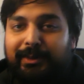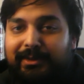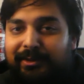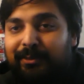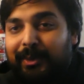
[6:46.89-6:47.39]

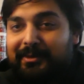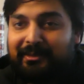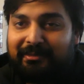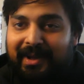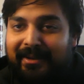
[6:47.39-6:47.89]
that this was
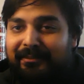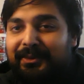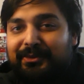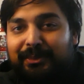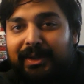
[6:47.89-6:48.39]
in fact
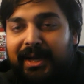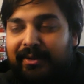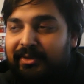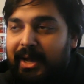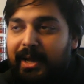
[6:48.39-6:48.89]

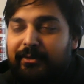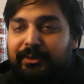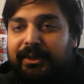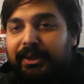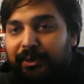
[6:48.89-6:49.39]
virtualized, I
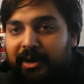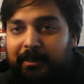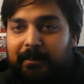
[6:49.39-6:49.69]
actually loaded up a